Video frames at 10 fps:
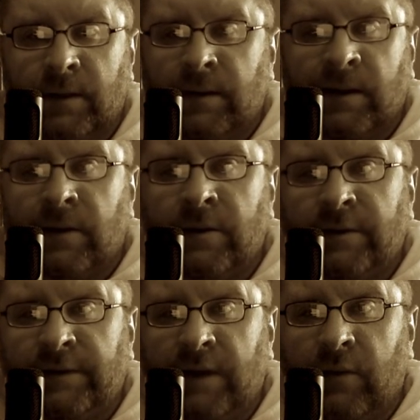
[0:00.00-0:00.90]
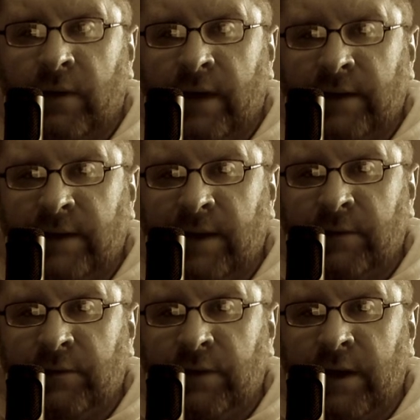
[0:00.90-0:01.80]
"I don't understand why that
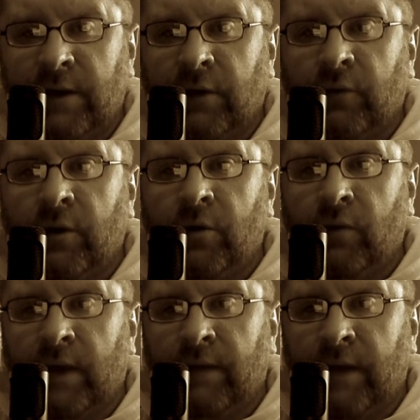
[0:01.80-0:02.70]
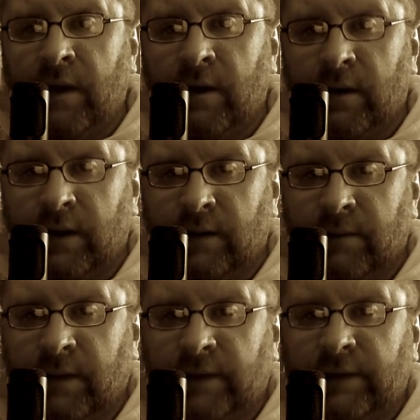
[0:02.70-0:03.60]
damn tree had to grow right there," he
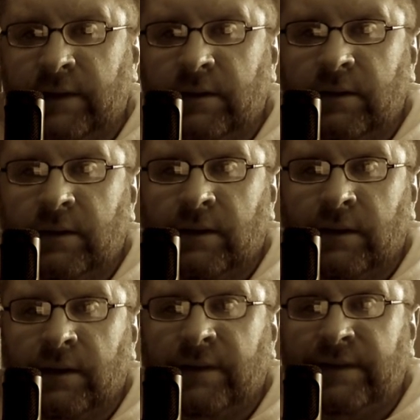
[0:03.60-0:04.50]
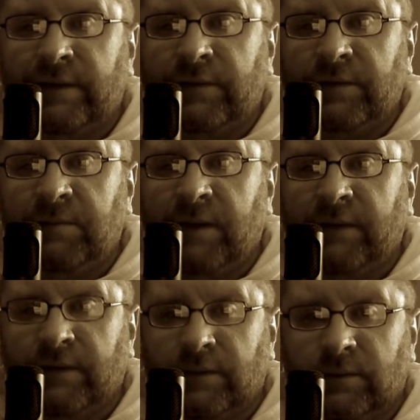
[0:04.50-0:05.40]
lamented. "It's
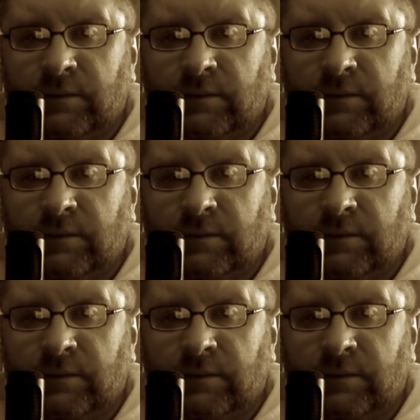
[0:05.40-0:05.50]
disrespectful."